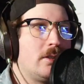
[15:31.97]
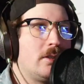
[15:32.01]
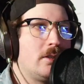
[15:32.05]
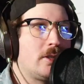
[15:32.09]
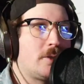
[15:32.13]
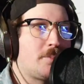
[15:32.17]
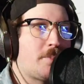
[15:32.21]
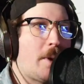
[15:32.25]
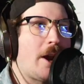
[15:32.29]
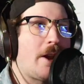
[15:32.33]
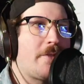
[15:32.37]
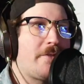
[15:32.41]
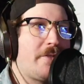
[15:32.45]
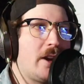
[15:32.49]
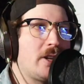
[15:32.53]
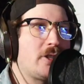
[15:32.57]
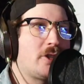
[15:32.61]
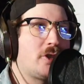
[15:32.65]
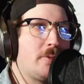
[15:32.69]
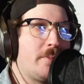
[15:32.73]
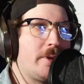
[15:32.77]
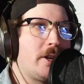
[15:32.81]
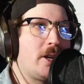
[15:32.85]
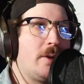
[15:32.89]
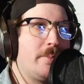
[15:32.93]
Spotify
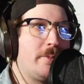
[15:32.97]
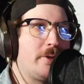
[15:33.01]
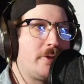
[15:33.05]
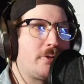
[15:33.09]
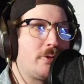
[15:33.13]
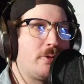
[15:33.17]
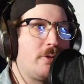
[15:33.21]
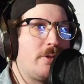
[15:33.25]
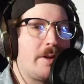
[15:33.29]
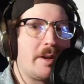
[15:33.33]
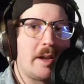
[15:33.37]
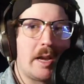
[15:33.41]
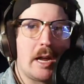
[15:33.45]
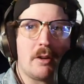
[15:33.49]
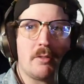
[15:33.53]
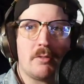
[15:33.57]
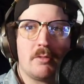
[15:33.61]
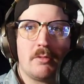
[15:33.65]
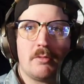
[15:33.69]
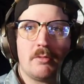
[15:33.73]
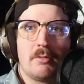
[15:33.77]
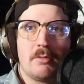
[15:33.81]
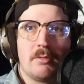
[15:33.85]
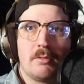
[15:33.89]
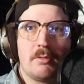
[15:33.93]
should be coming through right now.
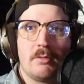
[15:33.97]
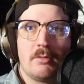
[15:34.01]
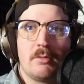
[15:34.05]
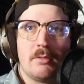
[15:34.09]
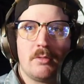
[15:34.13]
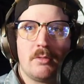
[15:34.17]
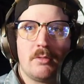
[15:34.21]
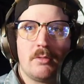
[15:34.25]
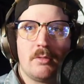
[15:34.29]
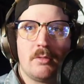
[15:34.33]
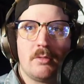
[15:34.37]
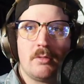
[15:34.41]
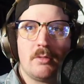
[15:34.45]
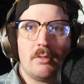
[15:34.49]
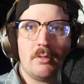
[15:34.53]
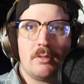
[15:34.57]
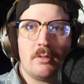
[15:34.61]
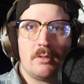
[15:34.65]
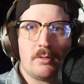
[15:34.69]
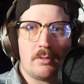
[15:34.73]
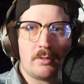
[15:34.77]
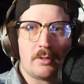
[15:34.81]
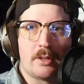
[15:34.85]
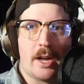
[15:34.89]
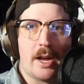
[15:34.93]

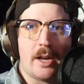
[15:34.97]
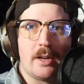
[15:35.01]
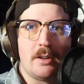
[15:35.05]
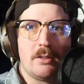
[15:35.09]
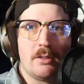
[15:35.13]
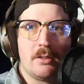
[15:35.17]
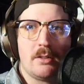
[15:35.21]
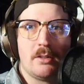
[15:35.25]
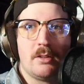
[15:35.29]
Okay.